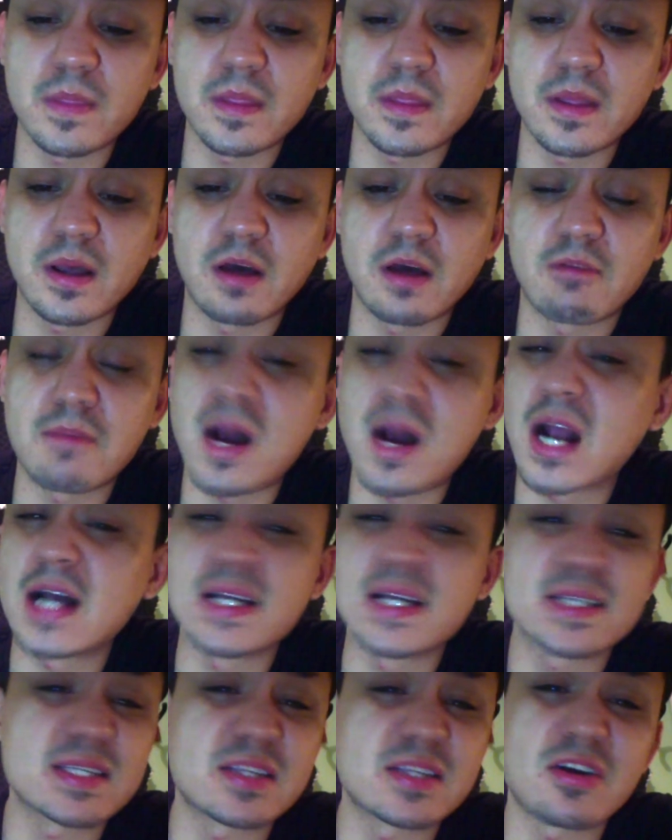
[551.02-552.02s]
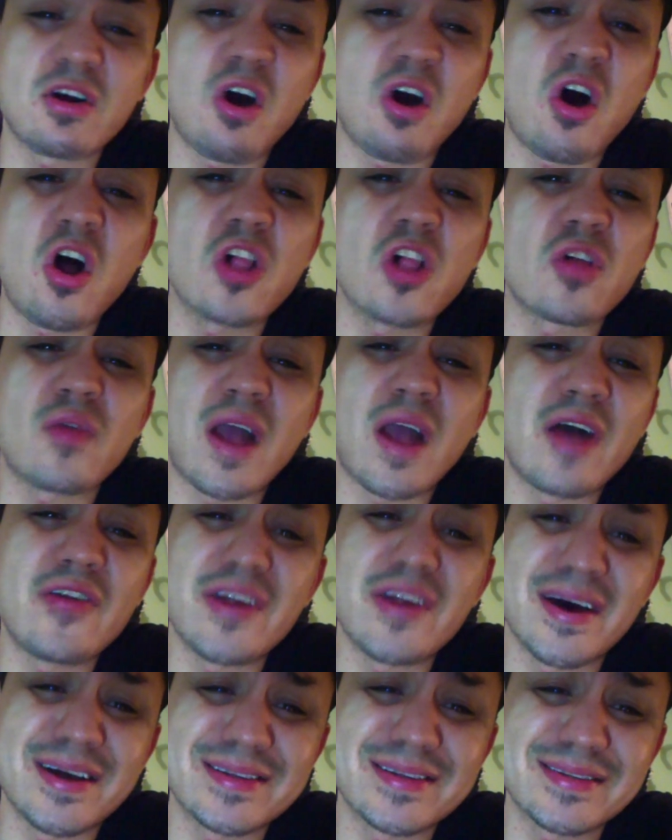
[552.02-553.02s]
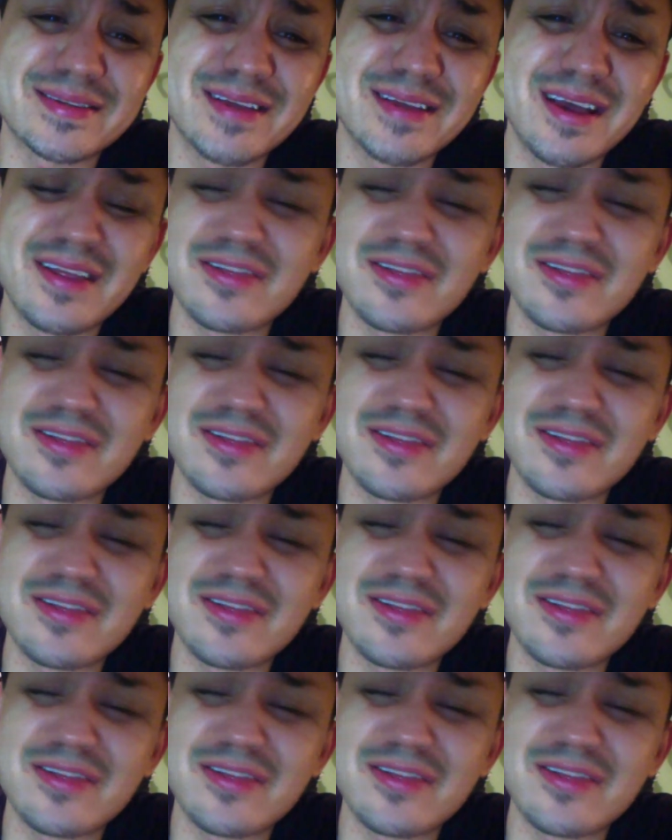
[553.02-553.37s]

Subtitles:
among us. They're all around us.